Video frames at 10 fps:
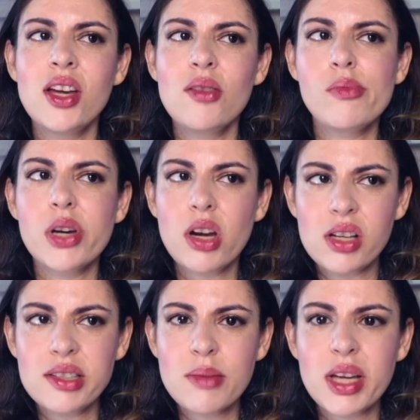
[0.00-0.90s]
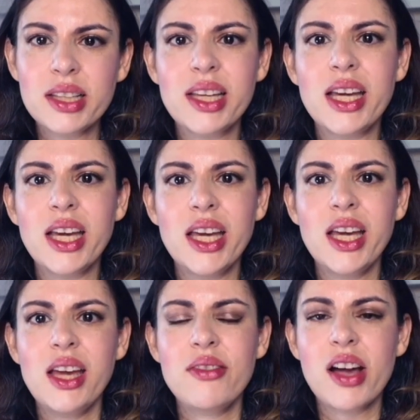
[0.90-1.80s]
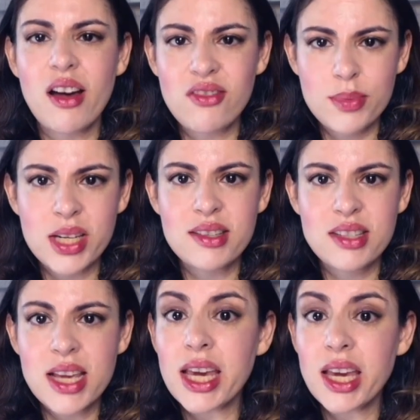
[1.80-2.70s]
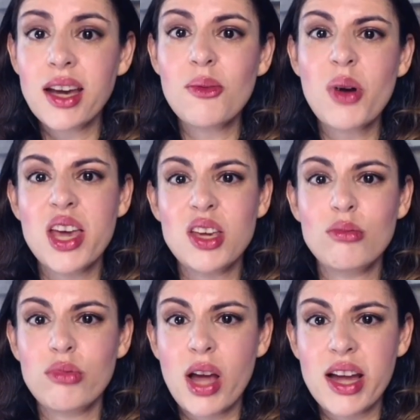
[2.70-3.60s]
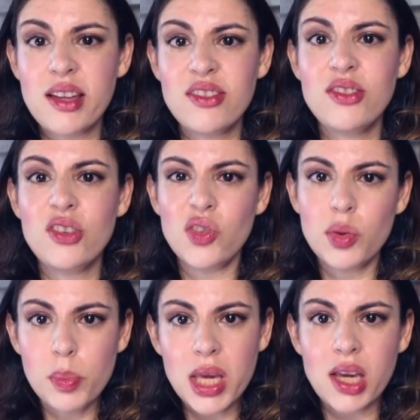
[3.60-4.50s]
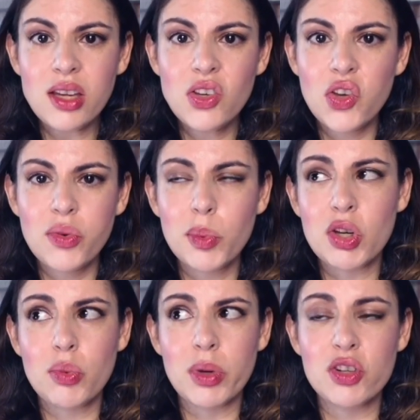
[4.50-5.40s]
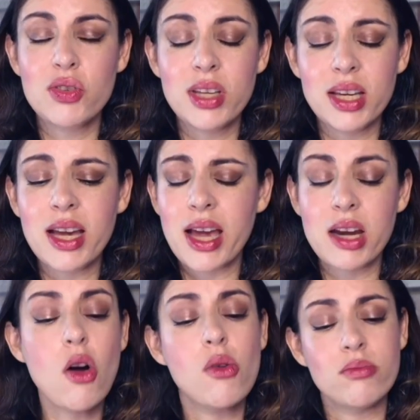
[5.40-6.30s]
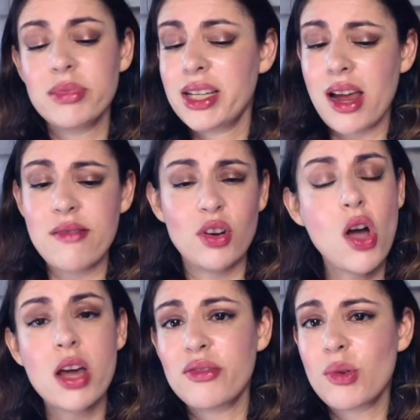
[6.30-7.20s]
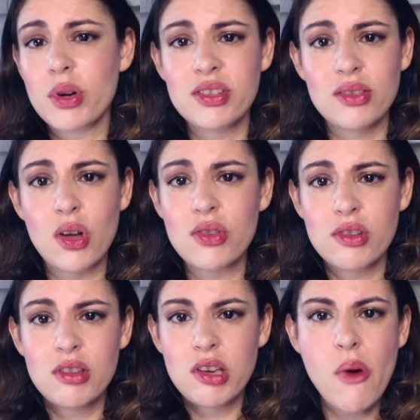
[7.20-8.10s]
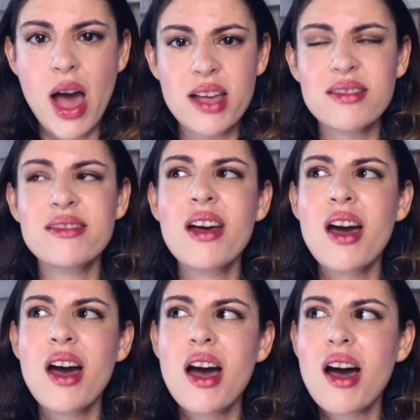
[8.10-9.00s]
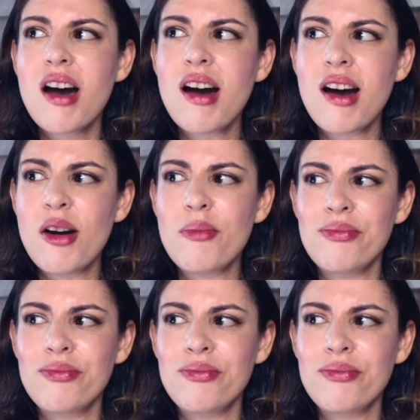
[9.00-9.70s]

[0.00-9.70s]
but ultimately, if a government is taking away your rights to speech, which we're seeing again, oh, and I forgot, of course, also in the US. Um,